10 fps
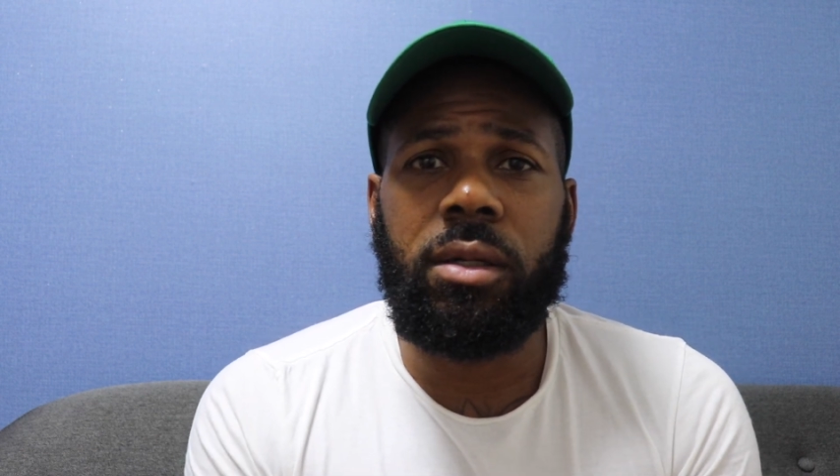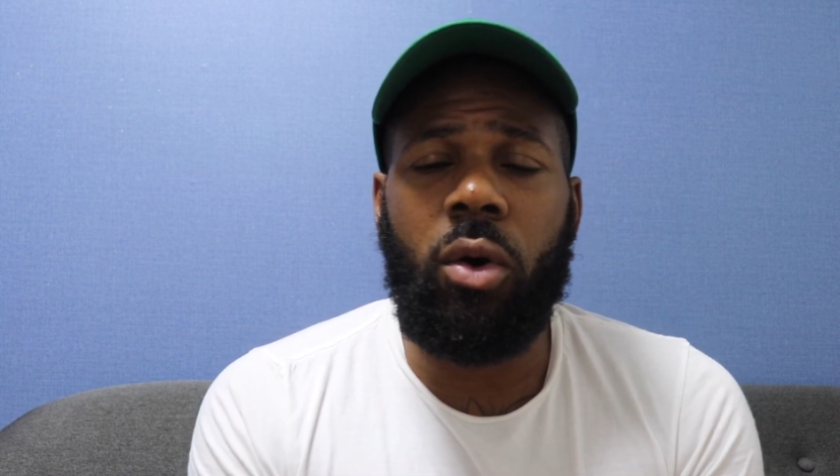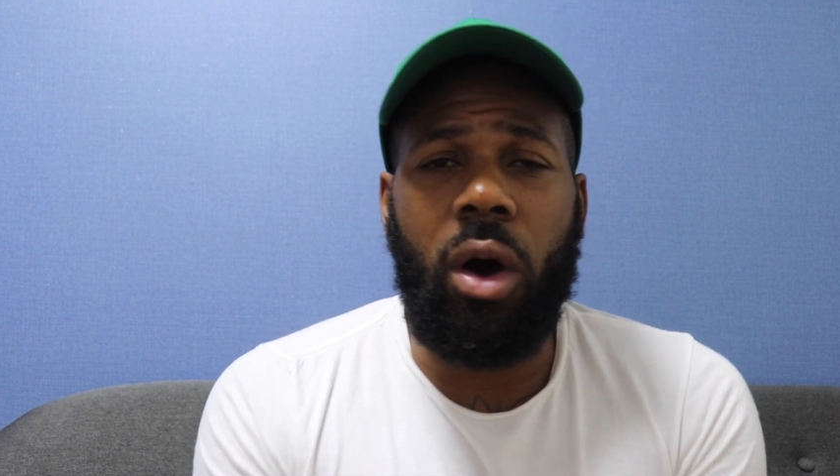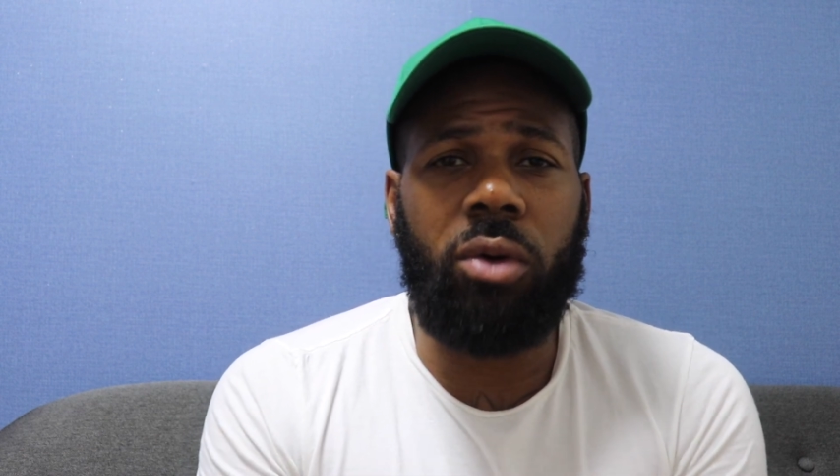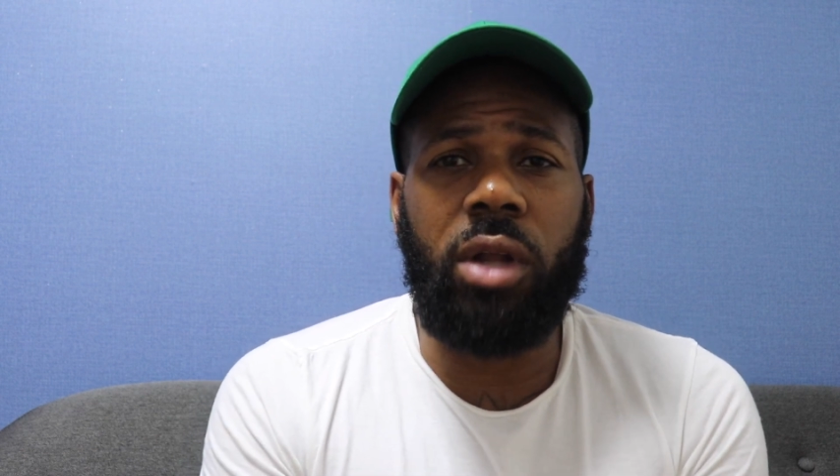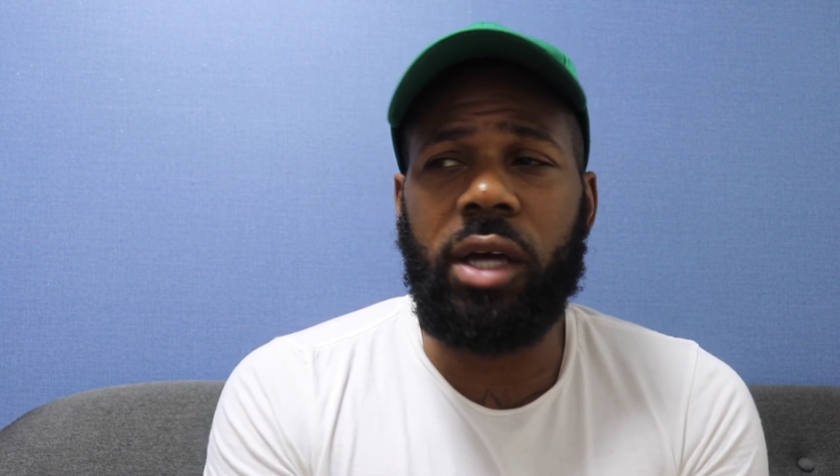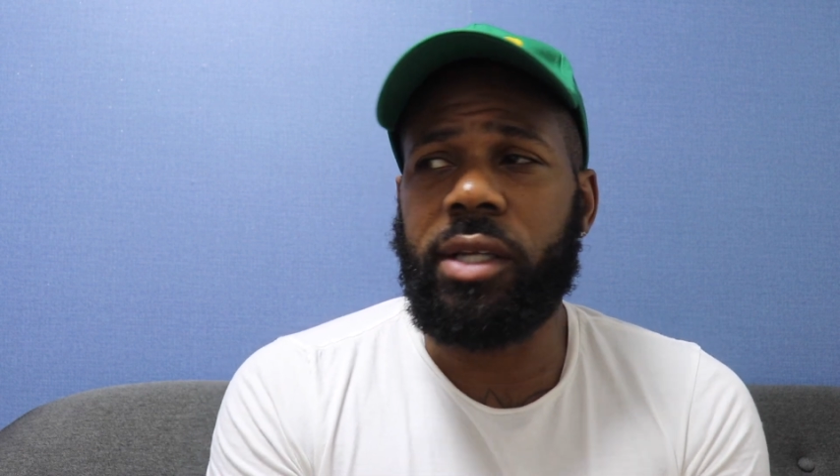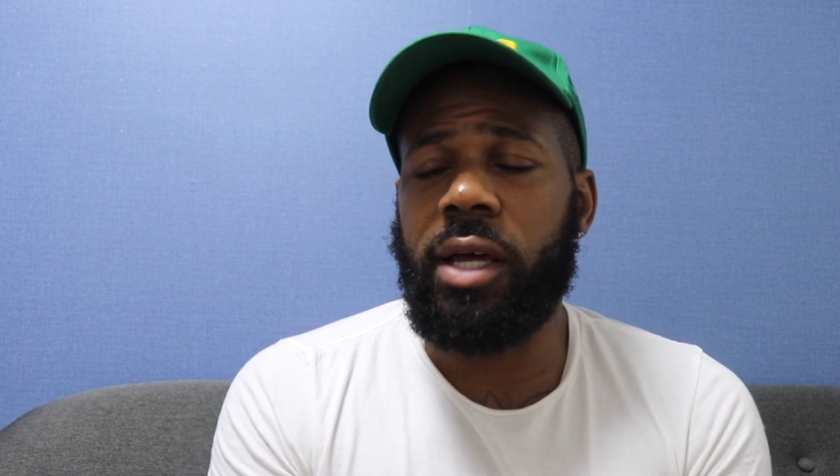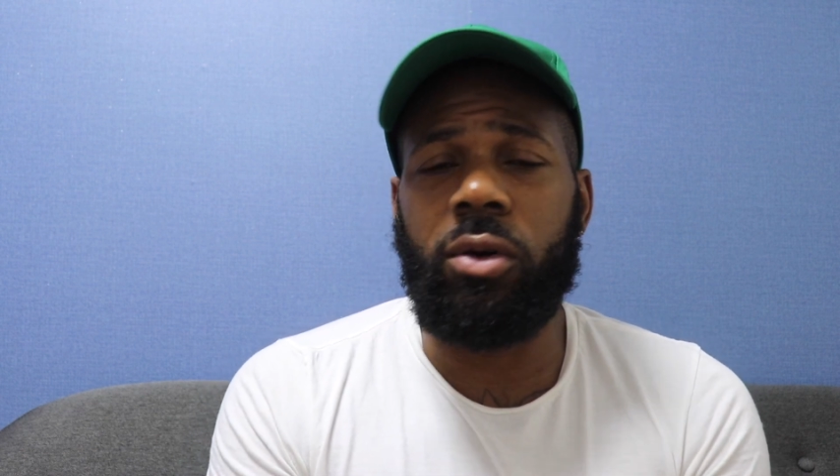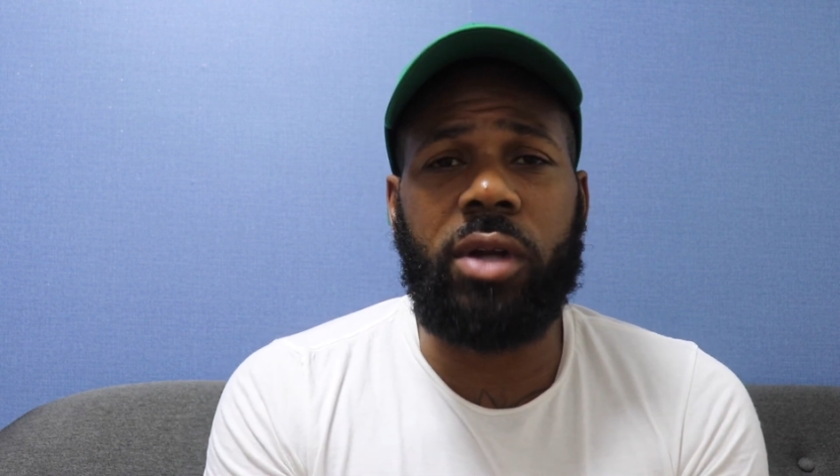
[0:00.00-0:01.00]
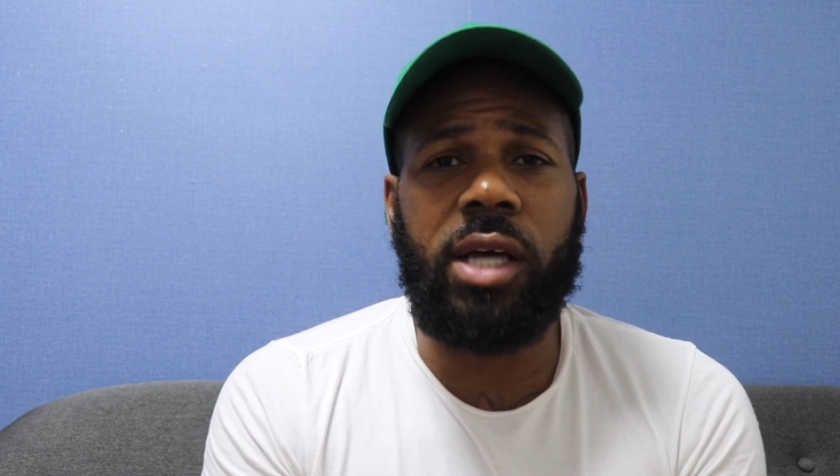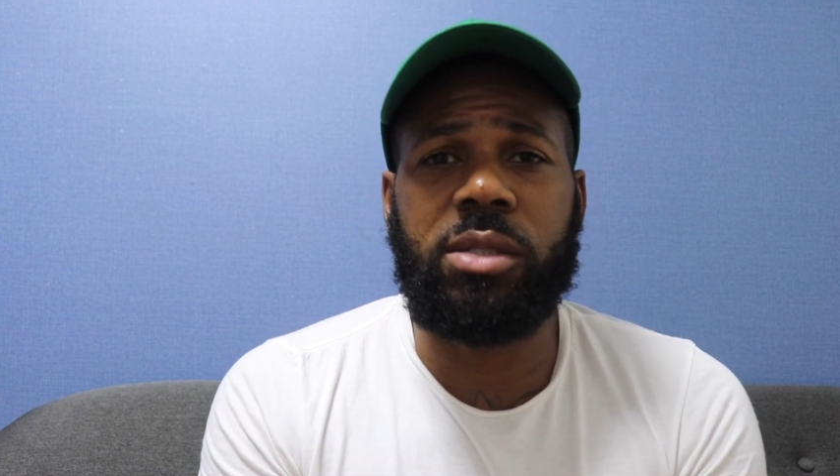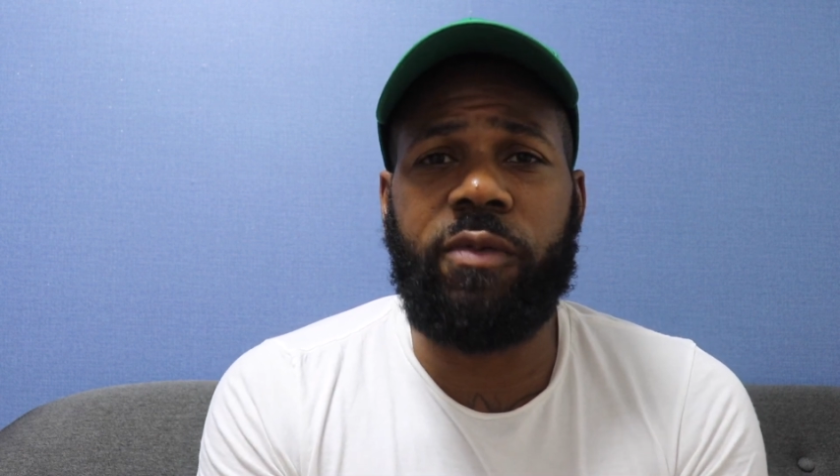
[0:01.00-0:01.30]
Oh, I don't like that. Oh, that's